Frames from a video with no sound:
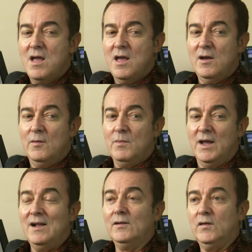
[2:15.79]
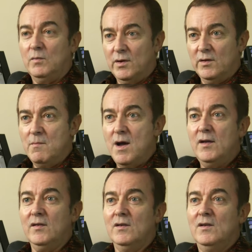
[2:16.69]
and my eldest brother
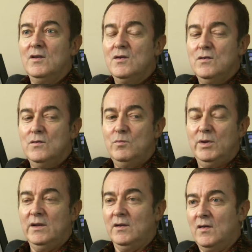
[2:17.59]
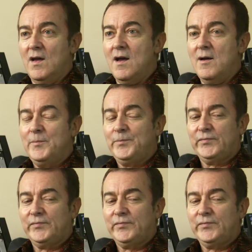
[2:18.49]
Martin, who played guitar,